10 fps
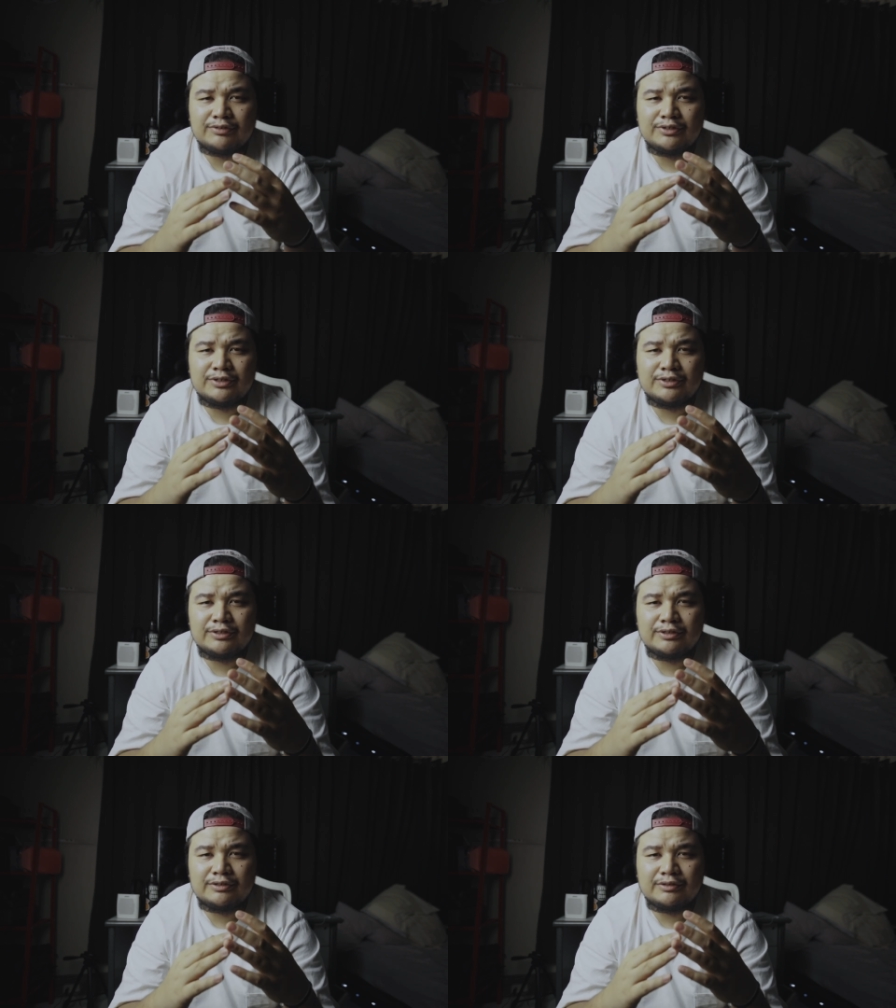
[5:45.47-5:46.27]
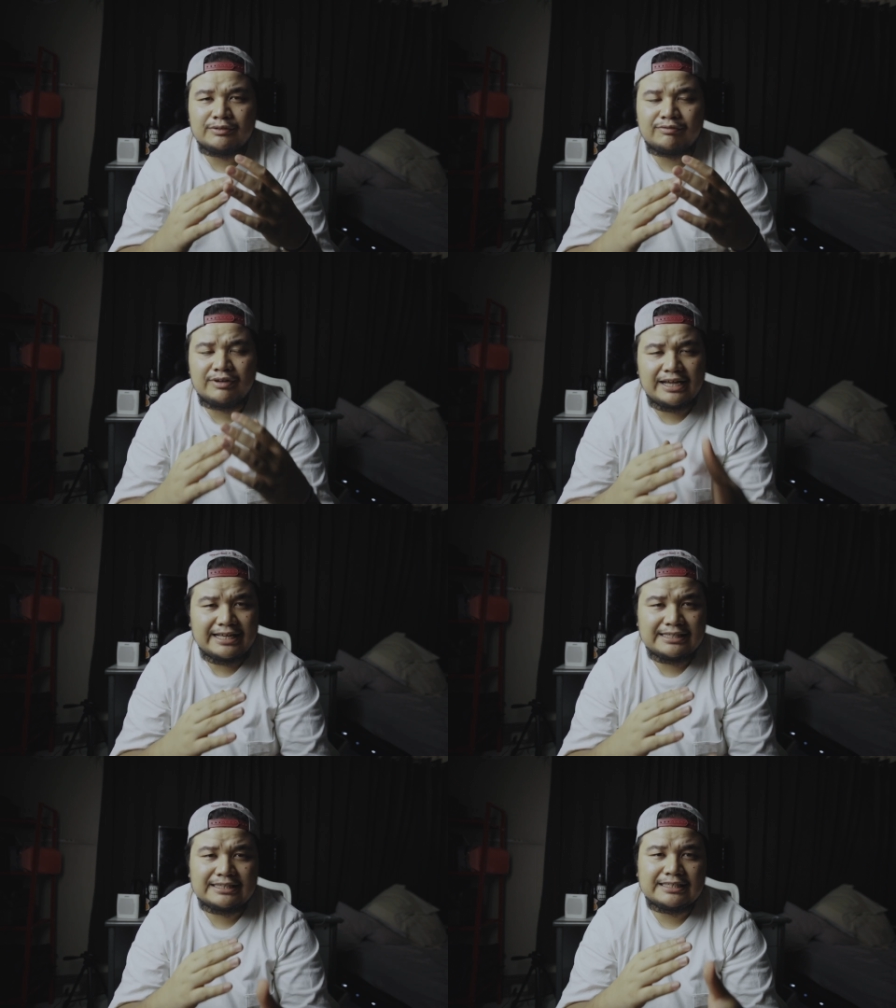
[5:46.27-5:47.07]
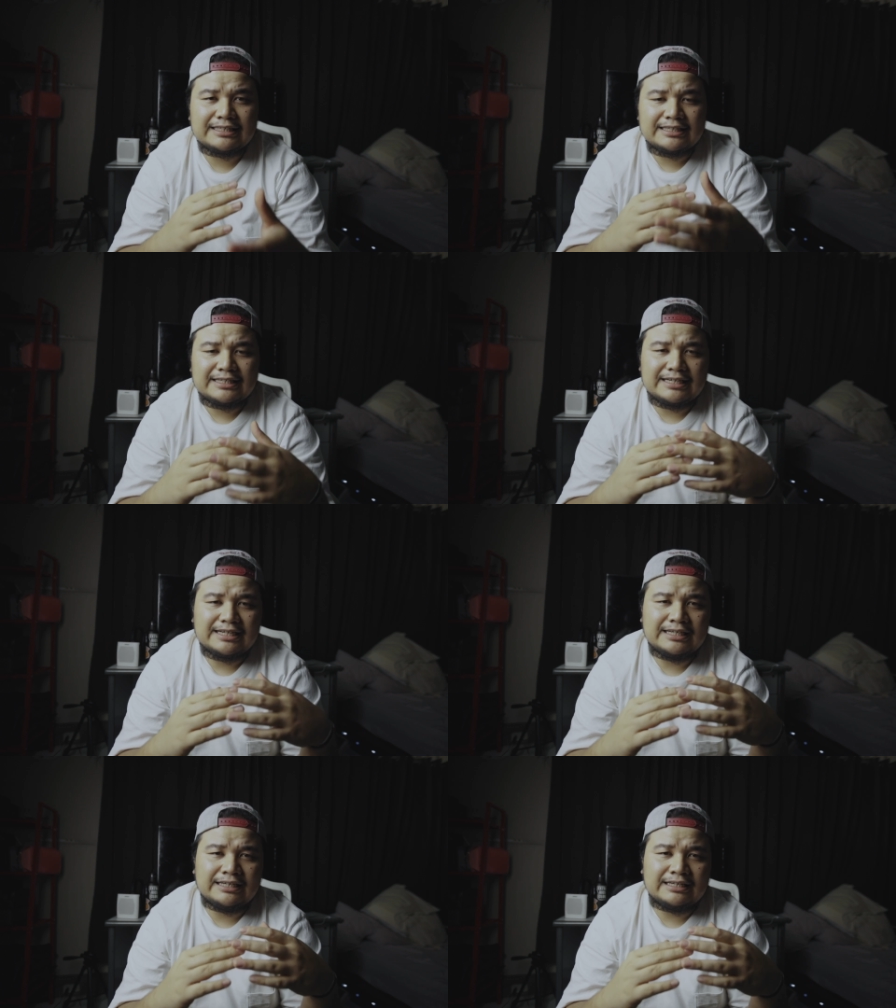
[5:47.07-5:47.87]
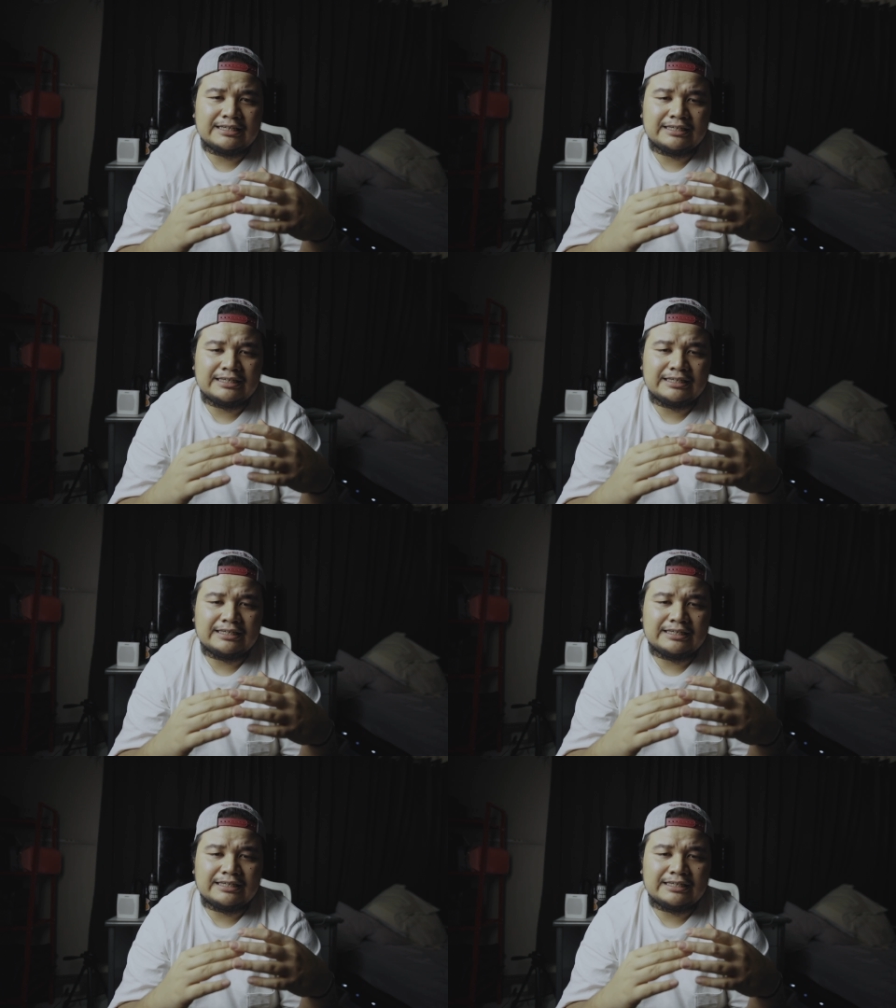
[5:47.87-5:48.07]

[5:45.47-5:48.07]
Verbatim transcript: for her flight, uh,